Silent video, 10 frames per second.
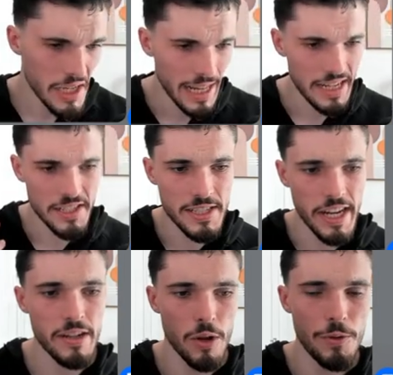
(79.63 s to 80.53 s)
like a
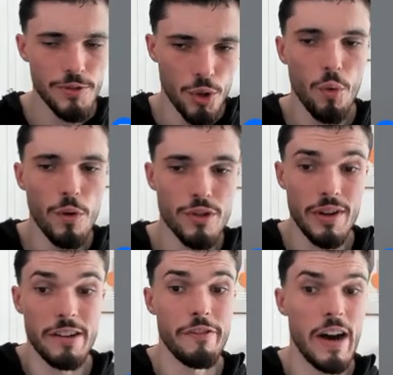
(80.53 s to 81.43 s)
signal tool, so
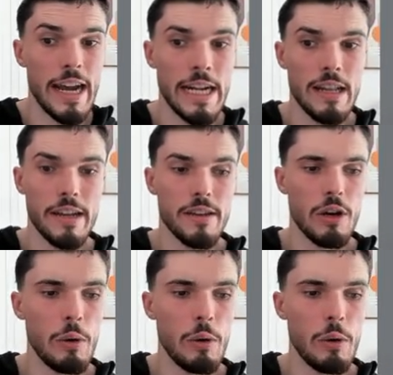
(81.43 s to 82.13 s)
it can find like